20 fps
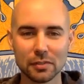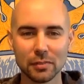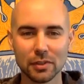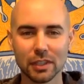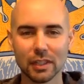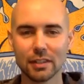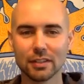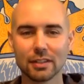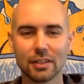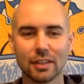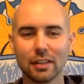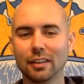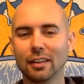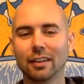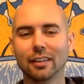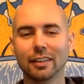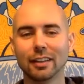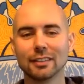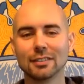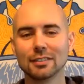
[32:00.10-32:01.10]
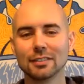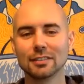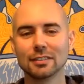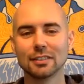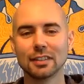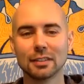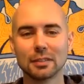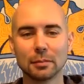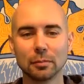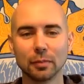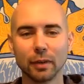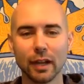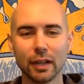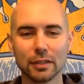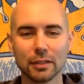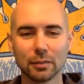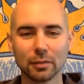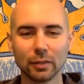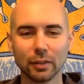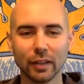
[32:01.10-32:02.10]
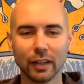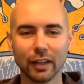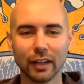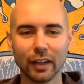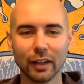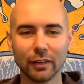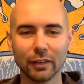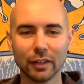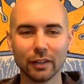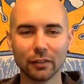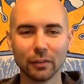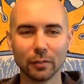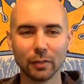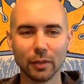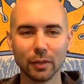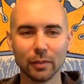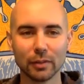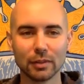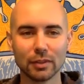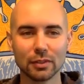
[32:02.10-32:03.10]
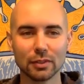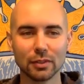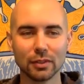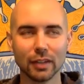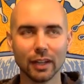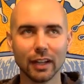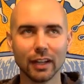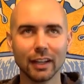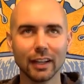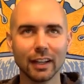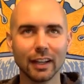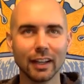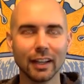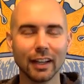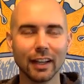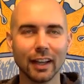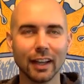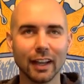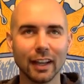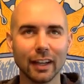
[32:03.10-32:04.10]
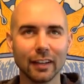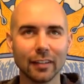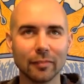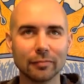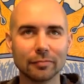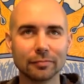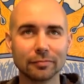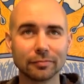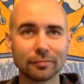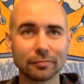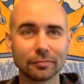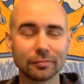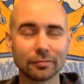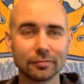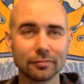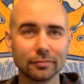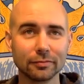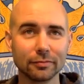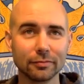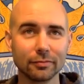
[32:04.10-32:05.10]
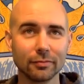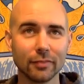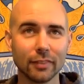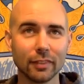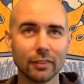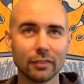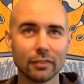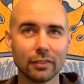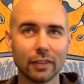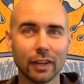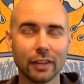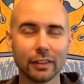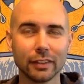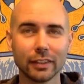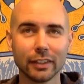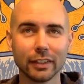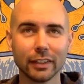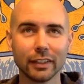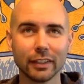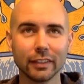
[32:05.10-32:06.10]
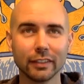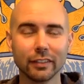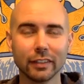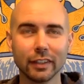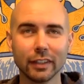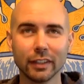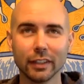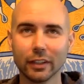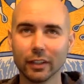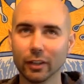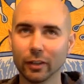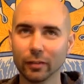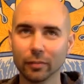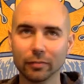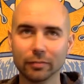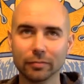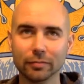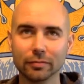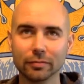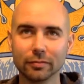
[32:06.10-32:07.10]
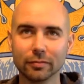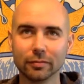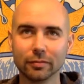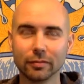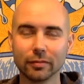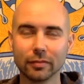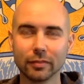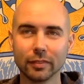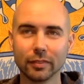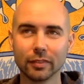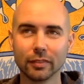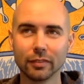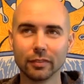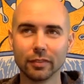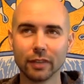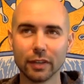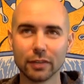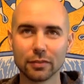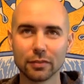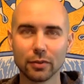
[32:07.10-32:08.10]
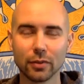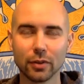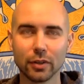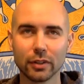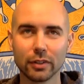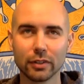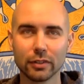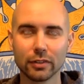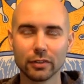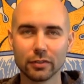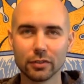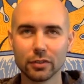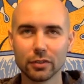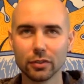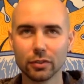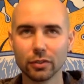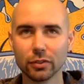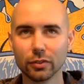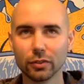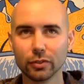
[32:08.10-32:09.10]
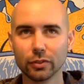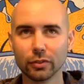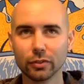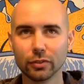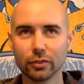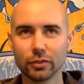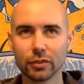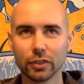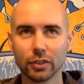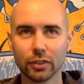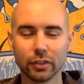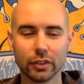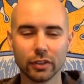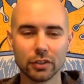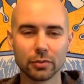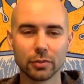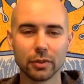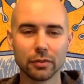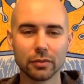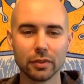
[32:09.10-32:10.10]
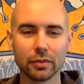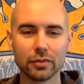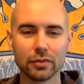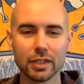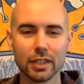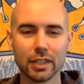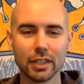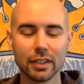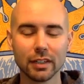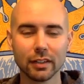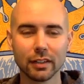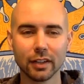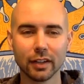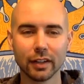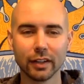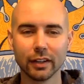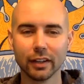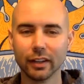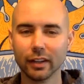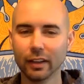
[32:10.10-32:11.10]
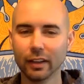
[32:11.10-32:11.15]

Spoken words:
in me that said, no, that's impossible. I would never be able to do that. And finally, fast forward to early 2015, and